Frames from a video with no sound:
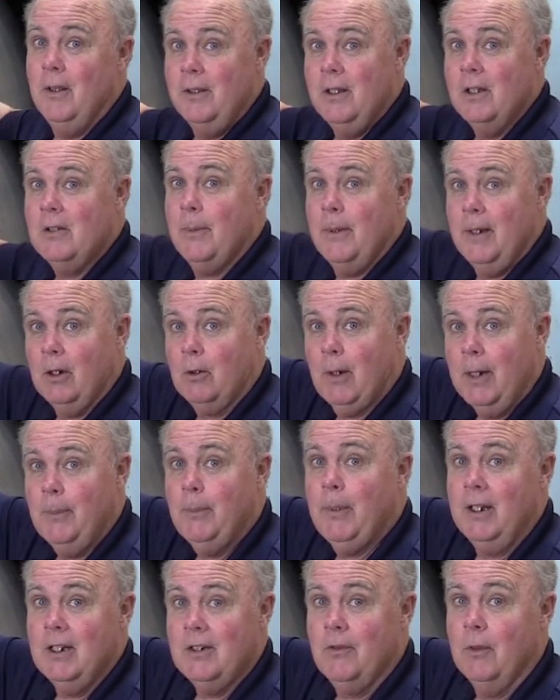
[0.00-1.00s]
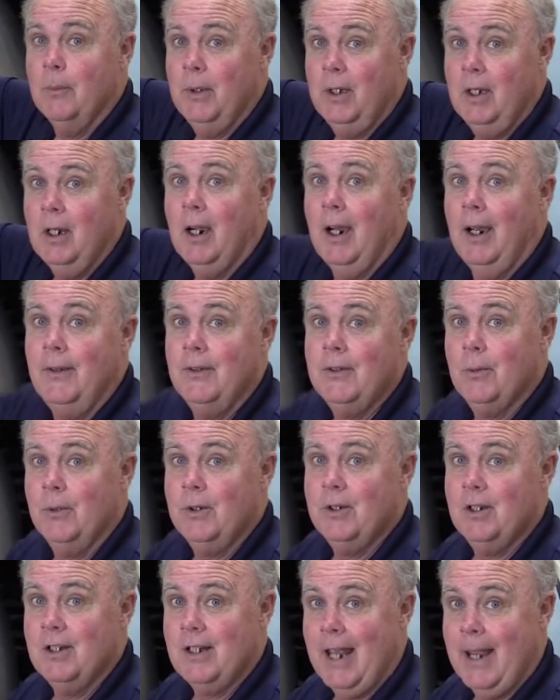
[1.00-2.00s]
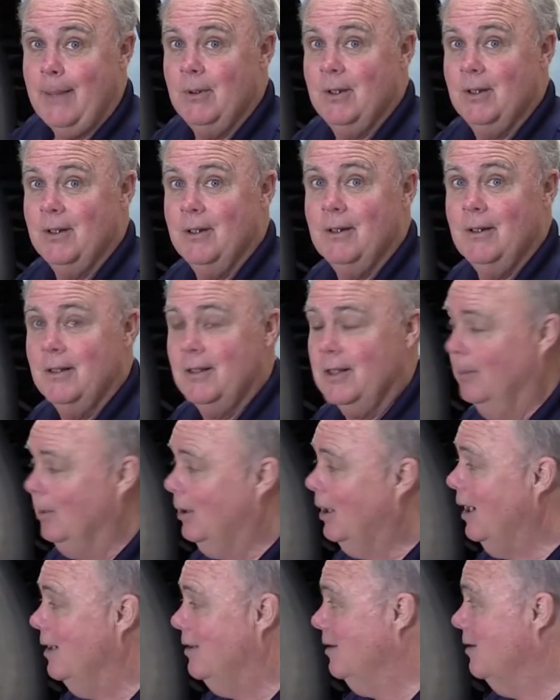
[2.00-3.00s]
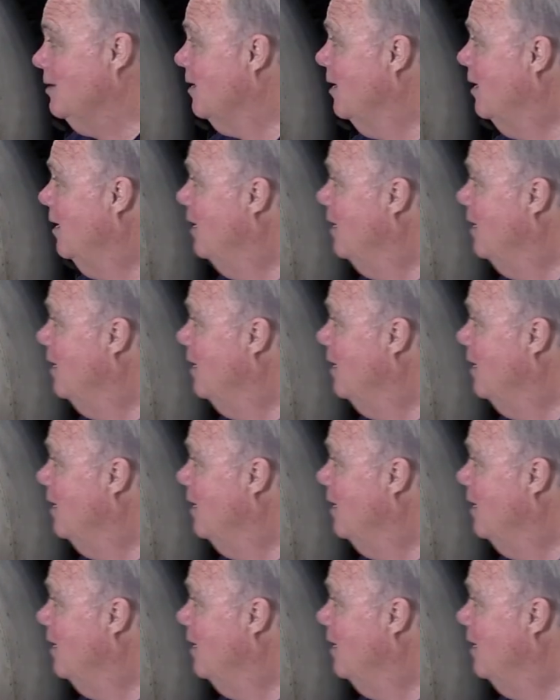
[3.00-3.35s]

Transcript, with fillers: this would be a great place for beehives, which has happened in some cases.